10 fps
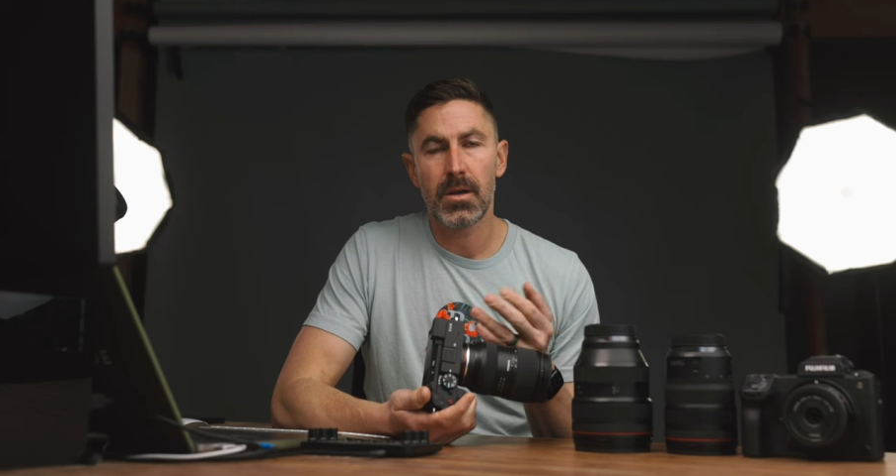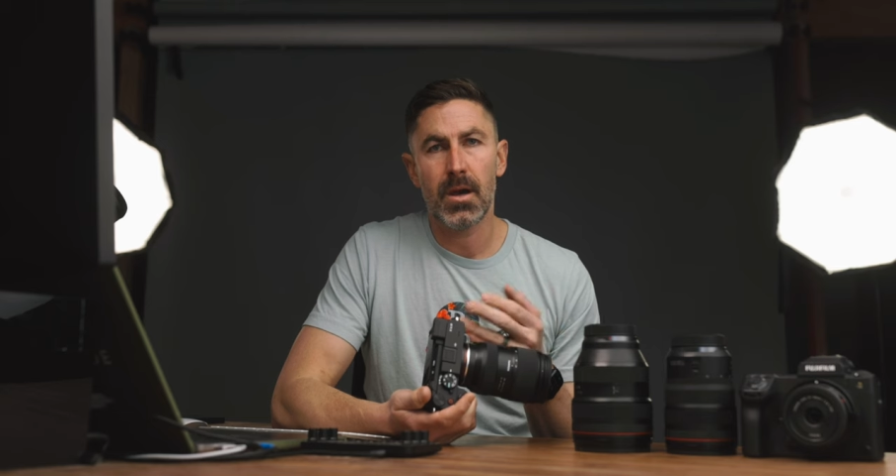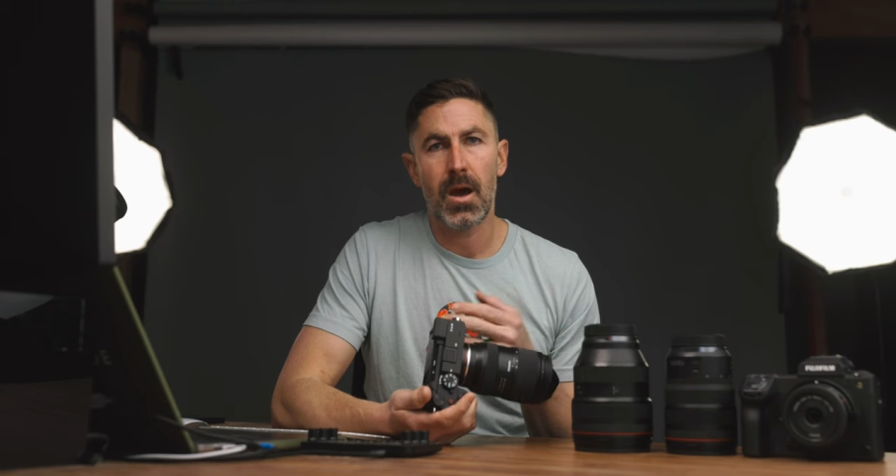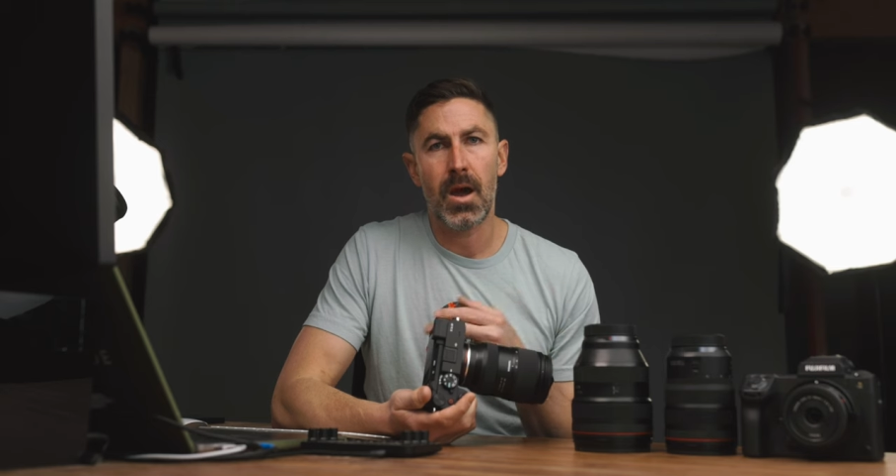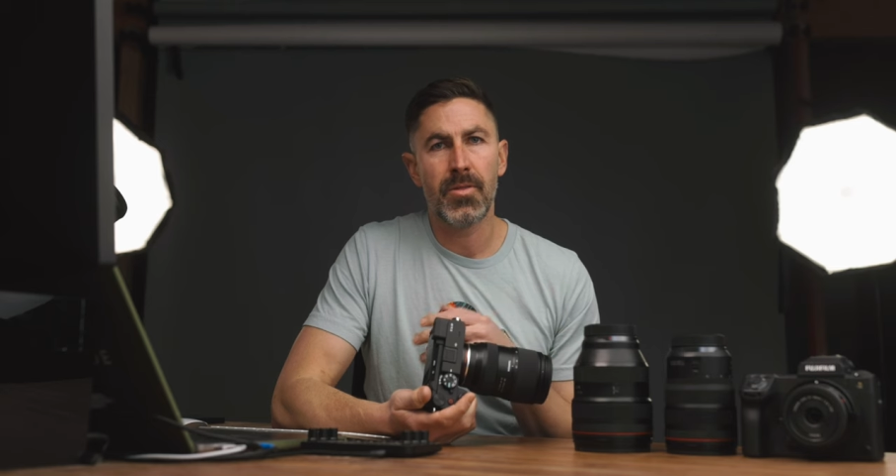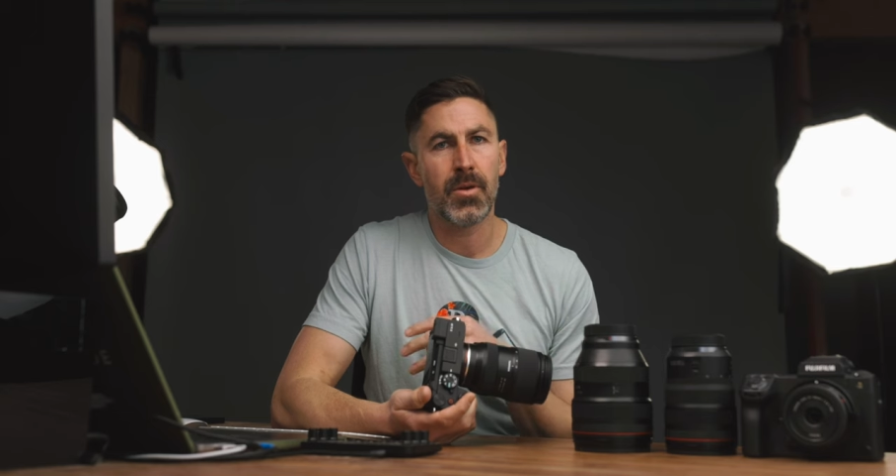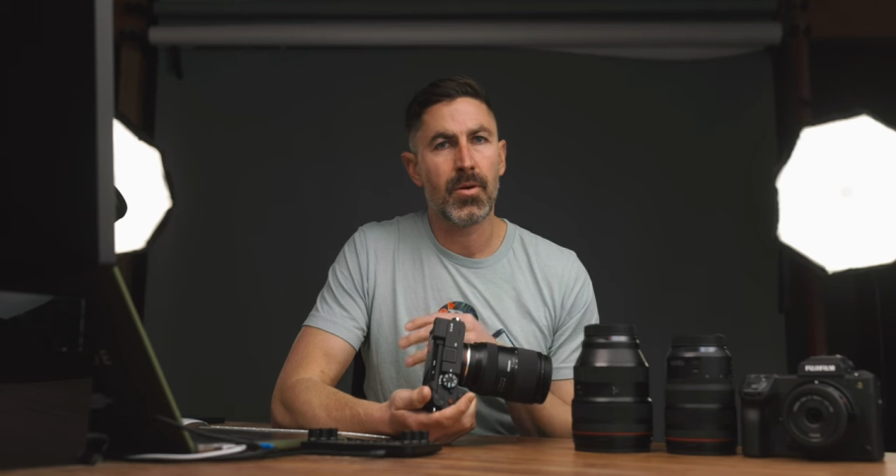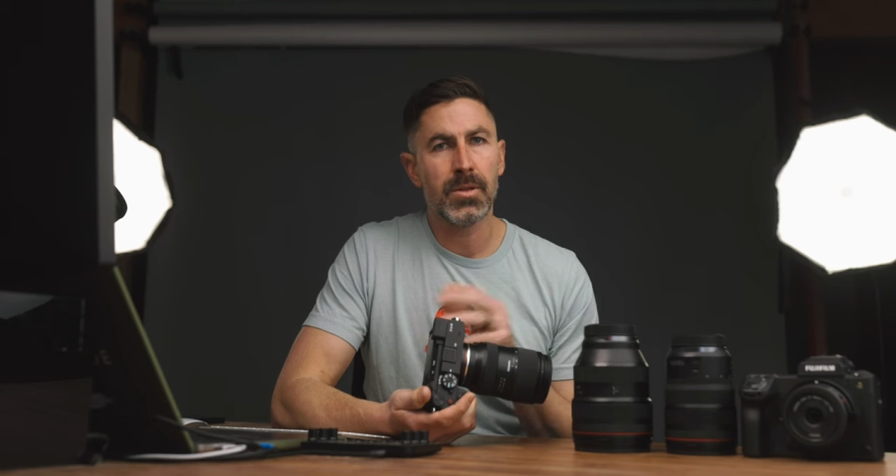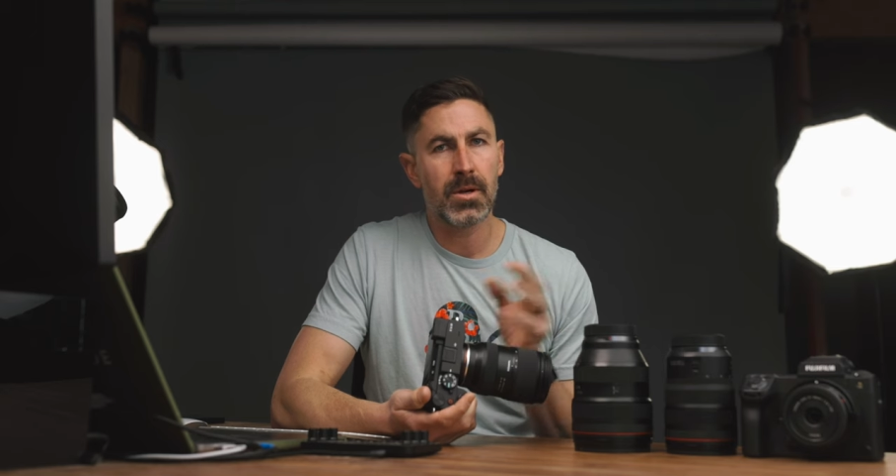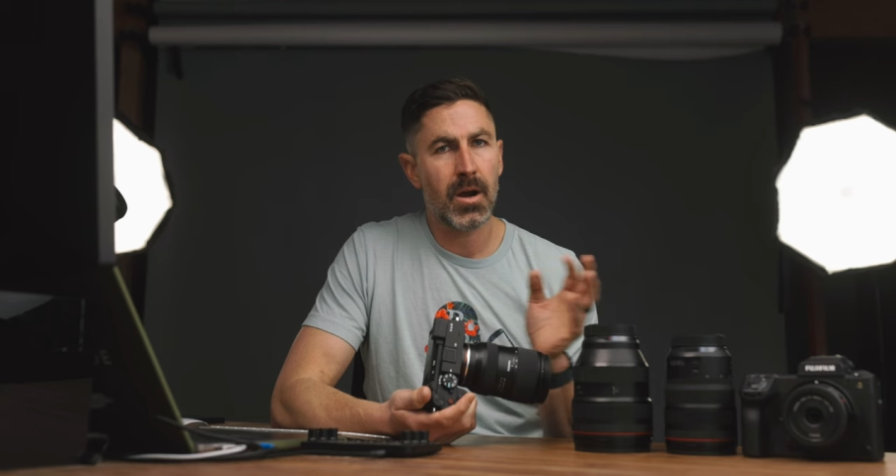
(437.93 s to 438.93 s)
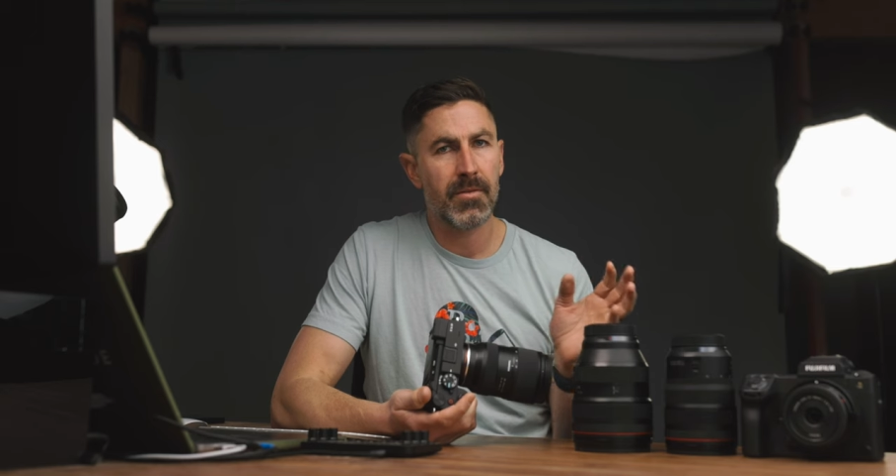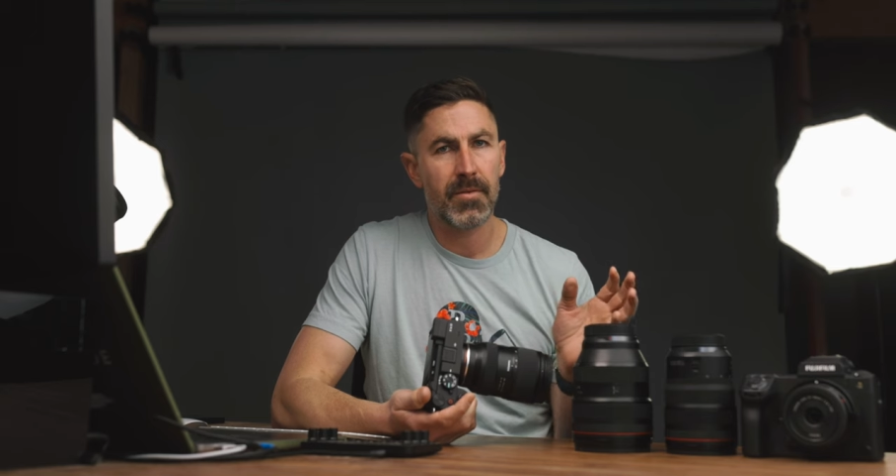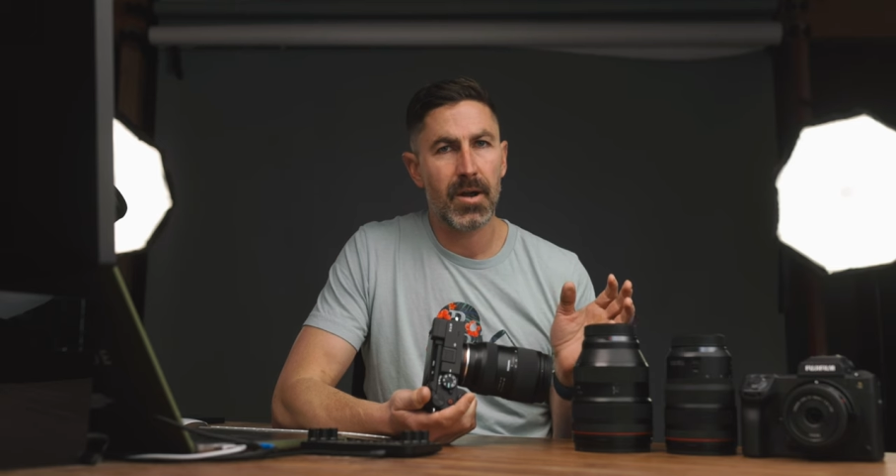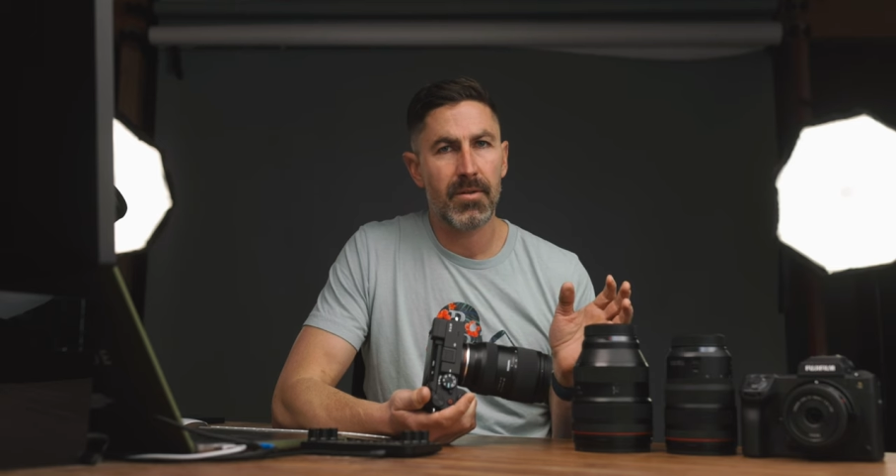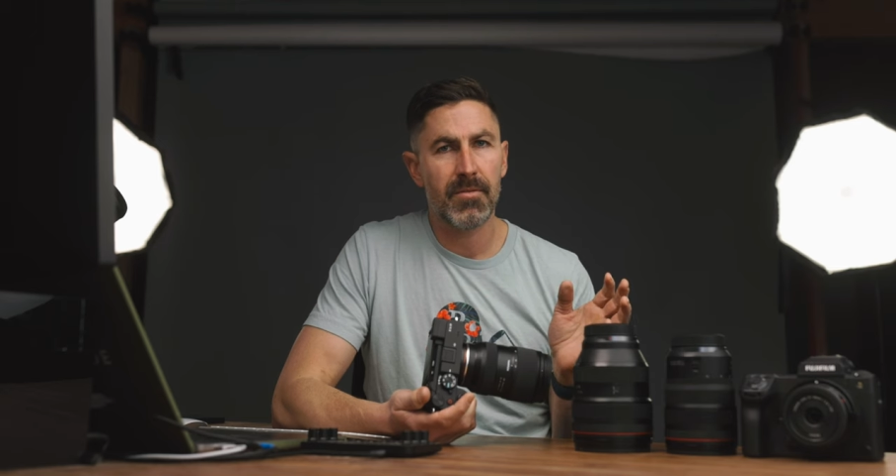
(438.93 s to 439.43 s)
The only card I've
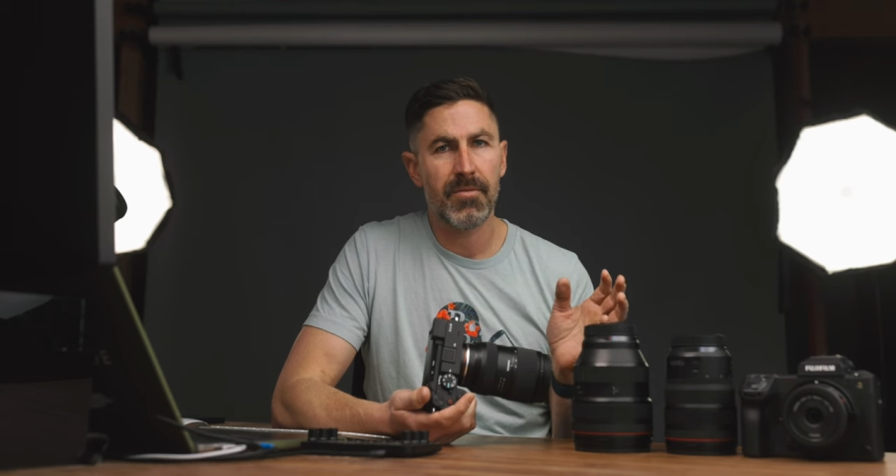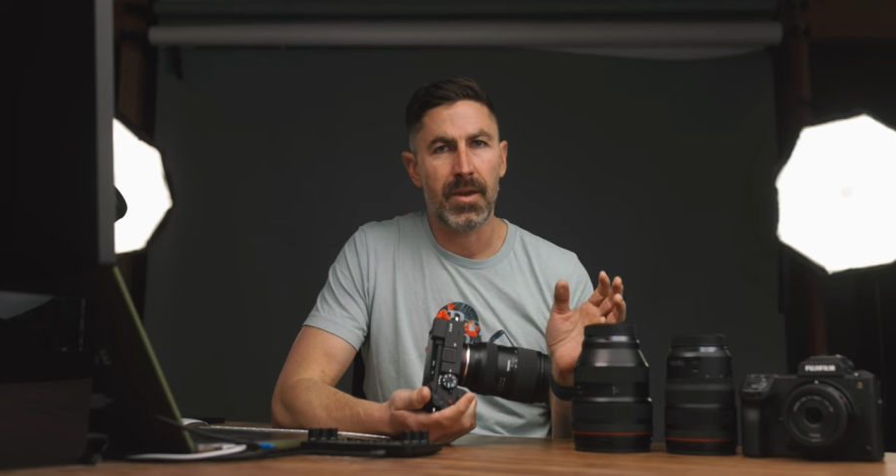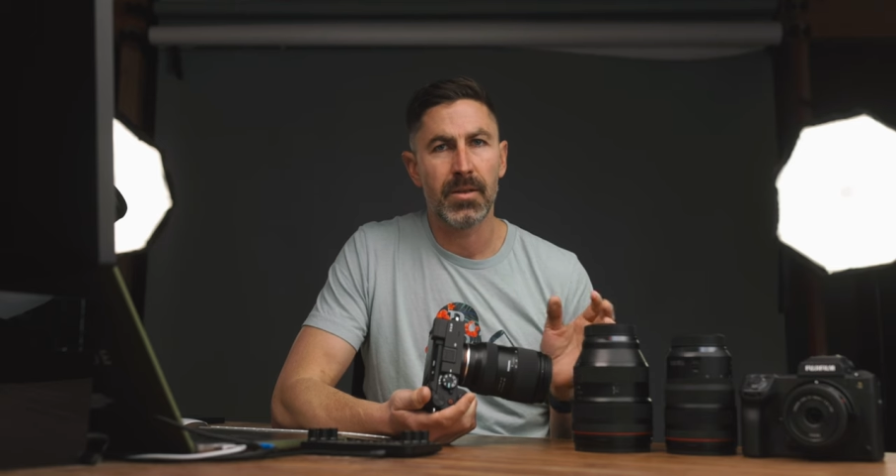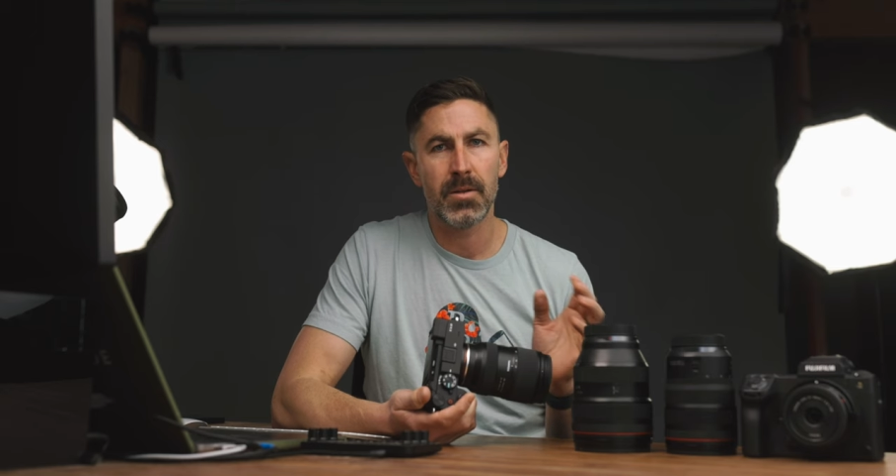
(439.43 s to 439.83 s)
ever had fail